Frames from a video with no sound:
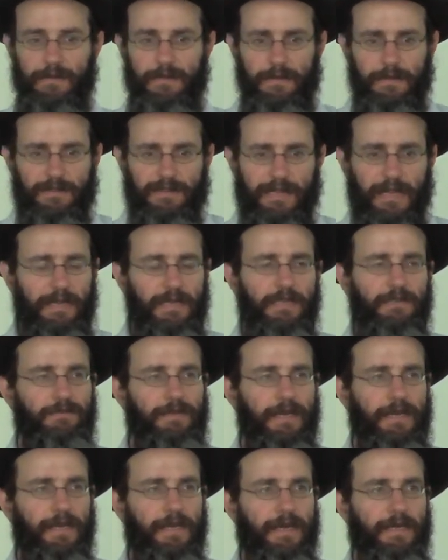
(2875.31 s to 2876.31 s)
suddenly
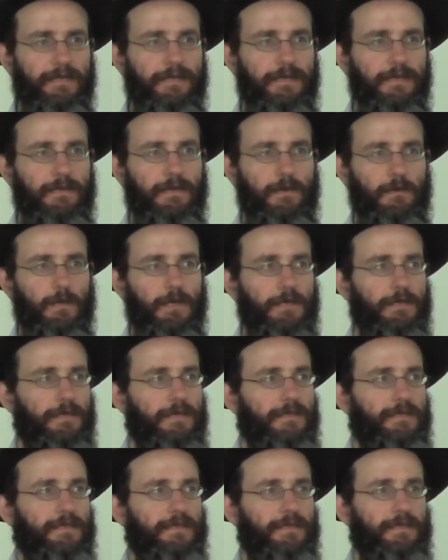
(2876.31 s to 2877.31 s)
realizing there were
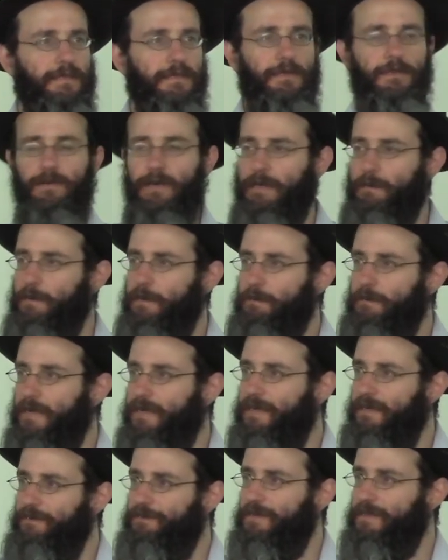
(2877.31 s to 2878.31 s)
this incredible,
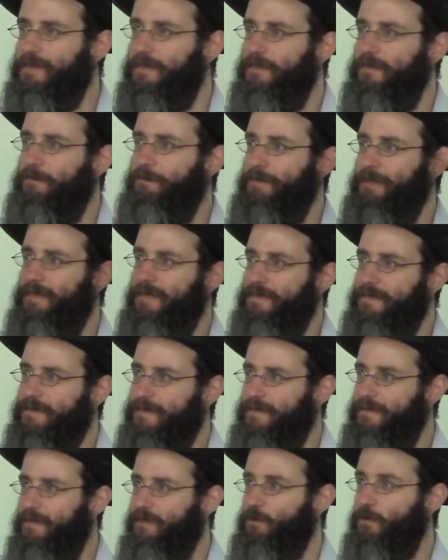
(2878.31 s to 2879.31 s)
magnificent
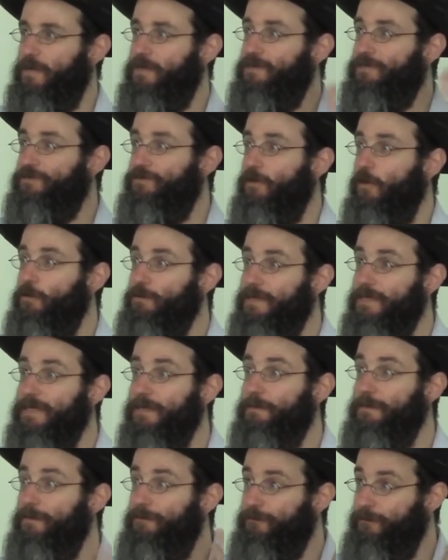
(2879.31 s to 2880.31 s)
beasts that once roamed
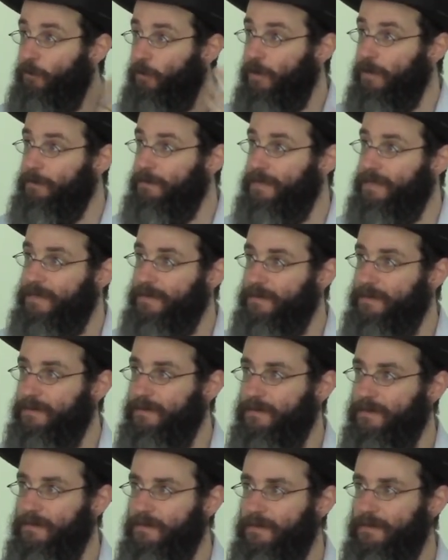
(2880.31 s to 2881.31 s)
here before me,
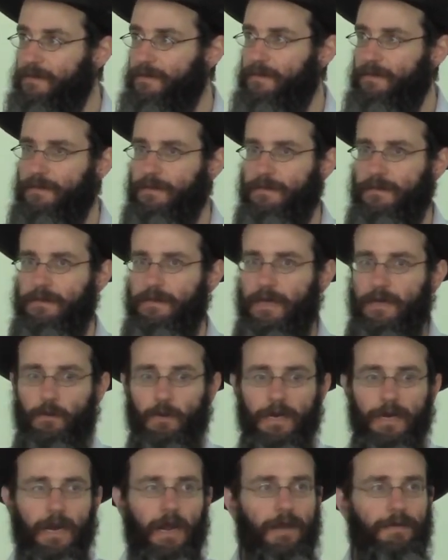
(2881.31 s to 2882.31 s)
and
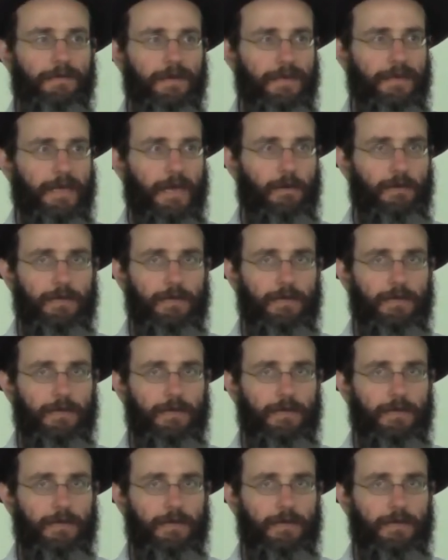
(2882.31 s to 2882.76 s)
where are they now?